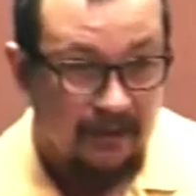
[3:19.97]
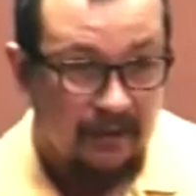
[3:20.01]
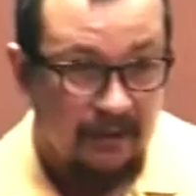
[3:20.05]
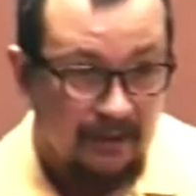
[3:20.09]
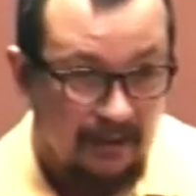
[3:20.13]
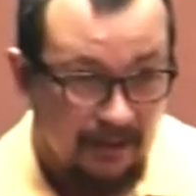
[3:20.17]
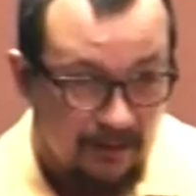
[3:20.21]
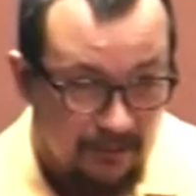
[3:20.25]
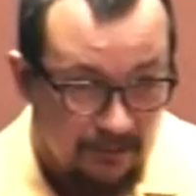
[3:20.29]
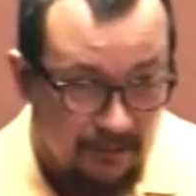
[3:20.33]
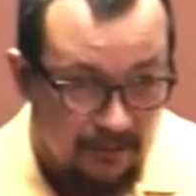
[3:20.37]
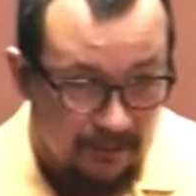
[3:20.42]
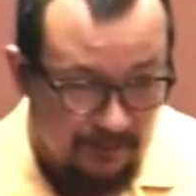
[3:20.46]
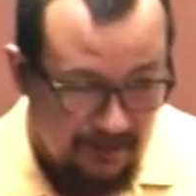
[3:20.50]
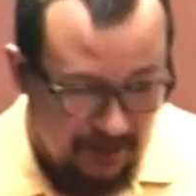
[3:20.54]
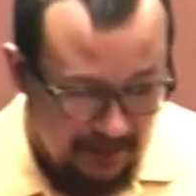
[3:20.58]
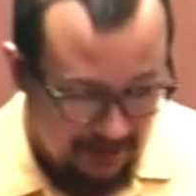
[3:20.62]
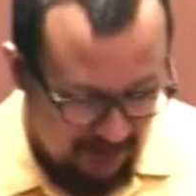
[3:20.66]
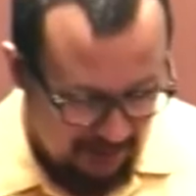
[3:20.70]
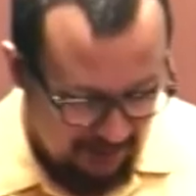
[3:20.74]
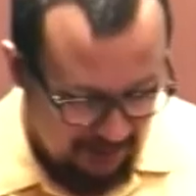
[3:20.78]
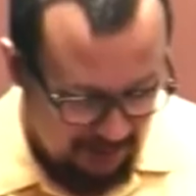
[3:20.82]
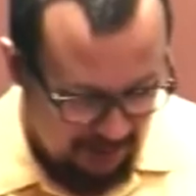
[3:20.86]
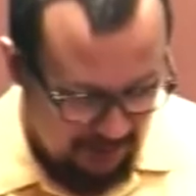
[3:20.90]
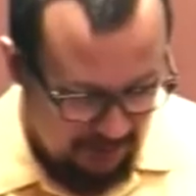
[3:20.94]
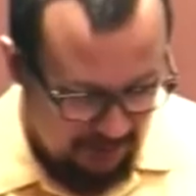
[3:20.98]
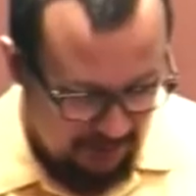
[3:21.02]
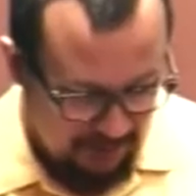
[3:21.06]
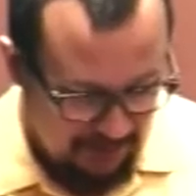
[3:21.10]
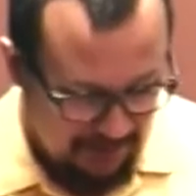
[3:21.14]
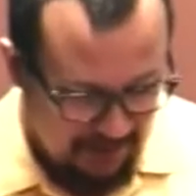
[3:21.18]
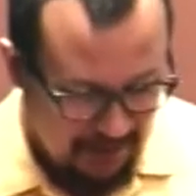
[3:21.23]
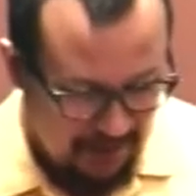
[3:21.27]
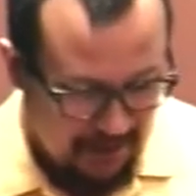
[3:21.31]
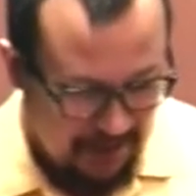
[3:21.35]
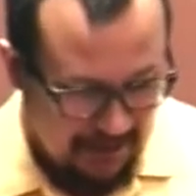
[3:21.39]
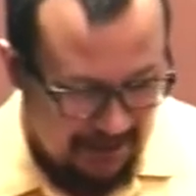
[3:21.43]
color of their home,
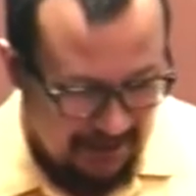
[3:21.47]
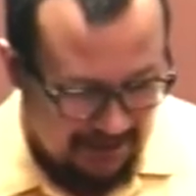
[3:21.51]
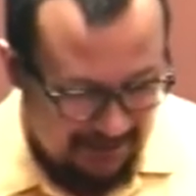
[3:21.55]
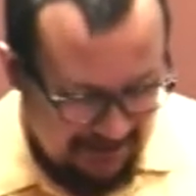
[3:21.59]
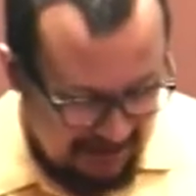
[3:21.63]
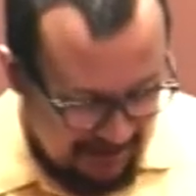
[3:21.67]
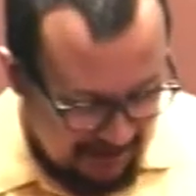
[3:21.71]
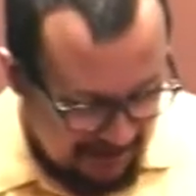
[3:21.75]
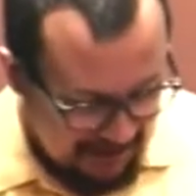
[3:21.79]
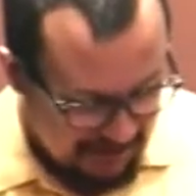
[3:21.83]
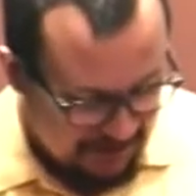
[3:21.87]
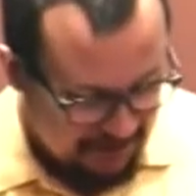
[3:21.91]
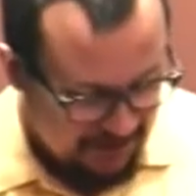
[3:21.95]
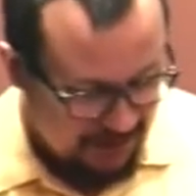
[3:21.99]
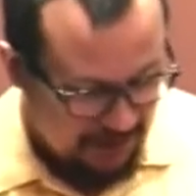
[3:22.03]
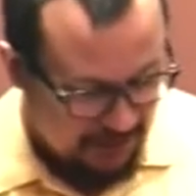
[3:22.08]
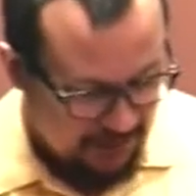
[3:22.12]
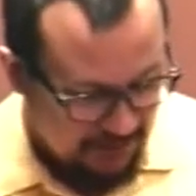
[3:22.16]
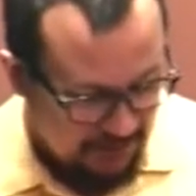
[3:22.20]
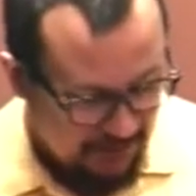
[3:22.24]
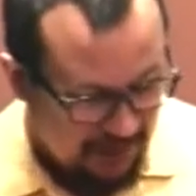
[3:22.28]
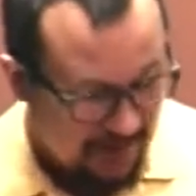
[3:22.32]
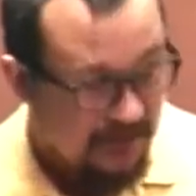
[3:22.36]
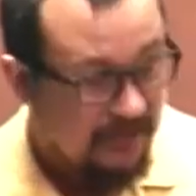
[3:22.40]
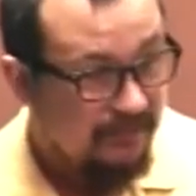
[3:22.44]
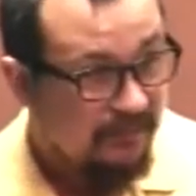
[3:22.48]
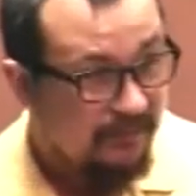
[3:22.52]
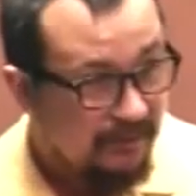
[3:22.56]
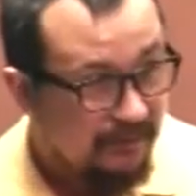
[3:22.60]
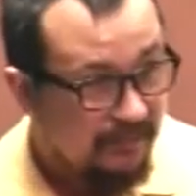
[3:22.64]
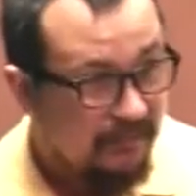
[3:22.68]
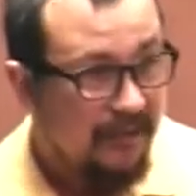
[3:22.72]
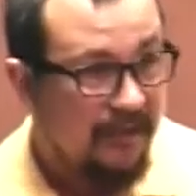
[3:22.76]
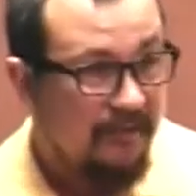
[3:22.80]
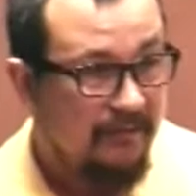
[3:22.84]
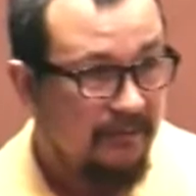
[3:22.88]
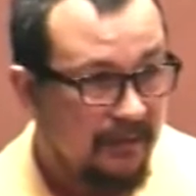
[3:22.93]
and yes, choice of their
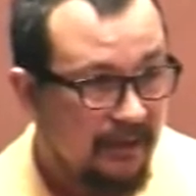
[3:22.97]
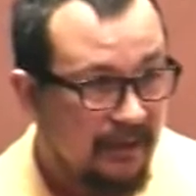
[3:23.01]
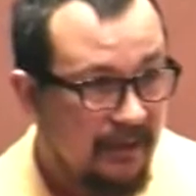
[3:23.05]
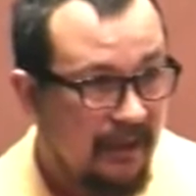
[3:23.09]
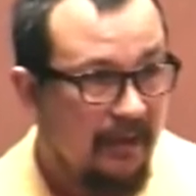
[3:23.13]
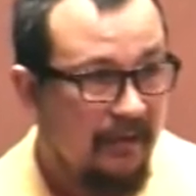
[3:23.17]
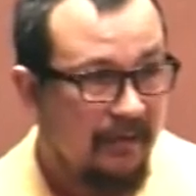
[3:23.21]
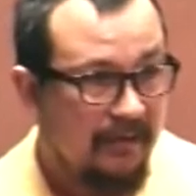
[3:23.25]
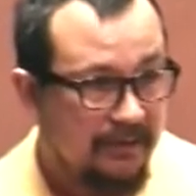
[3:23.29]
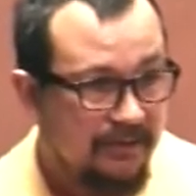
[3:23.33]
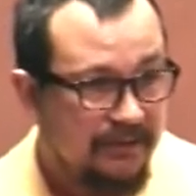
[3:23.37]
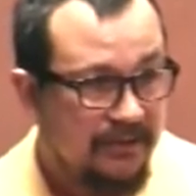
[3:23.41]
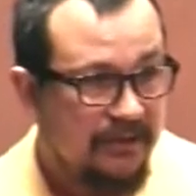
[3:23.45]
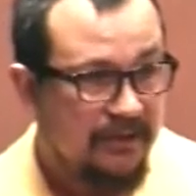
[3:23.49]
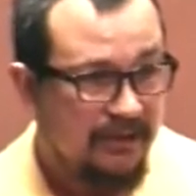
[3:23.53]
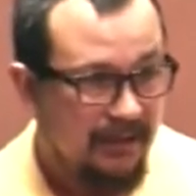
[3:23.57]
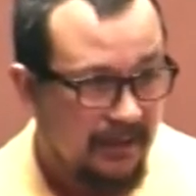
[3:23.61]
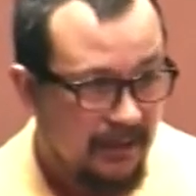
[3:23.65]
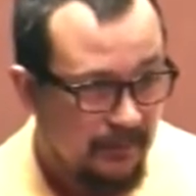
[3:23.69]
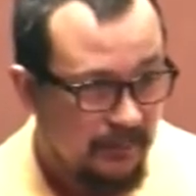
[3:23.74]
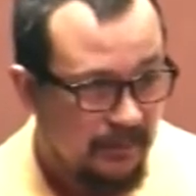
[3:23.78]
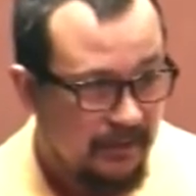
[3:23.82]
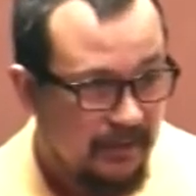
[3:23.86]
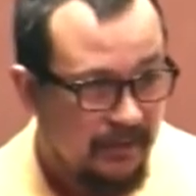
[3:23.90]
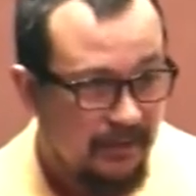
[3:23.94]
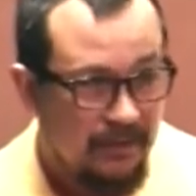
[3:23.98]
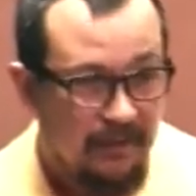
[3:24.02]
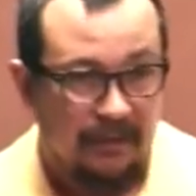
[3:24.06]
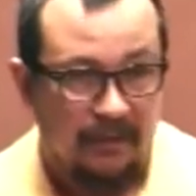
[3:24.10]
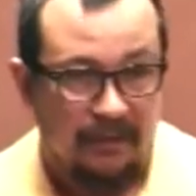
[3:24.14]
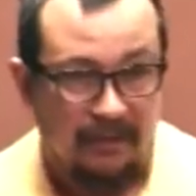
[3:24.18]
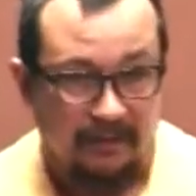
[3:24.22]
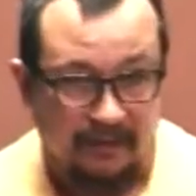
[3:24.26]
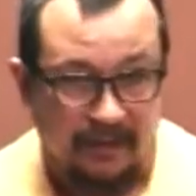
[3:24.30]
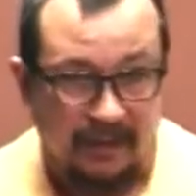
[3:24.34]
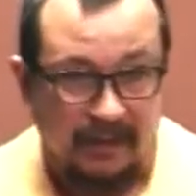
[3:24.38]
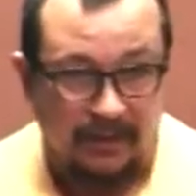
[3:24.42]
favorite college team.
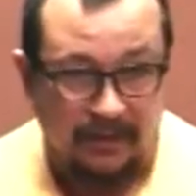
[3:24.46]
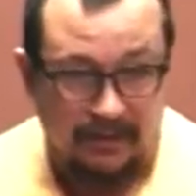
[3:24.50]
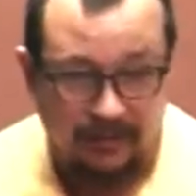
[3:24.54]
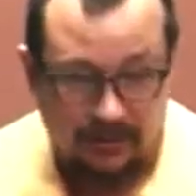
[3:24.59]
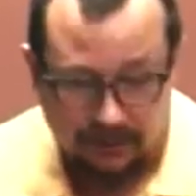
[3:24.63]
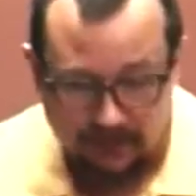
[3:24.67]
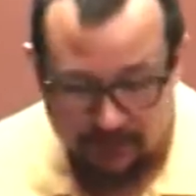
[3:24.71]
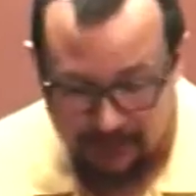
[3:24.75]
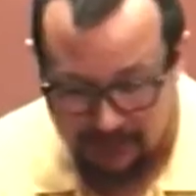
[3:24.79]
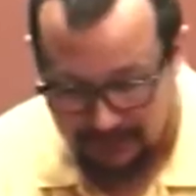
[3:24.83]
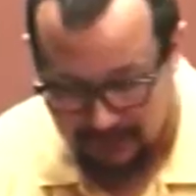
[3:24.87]
Thank you.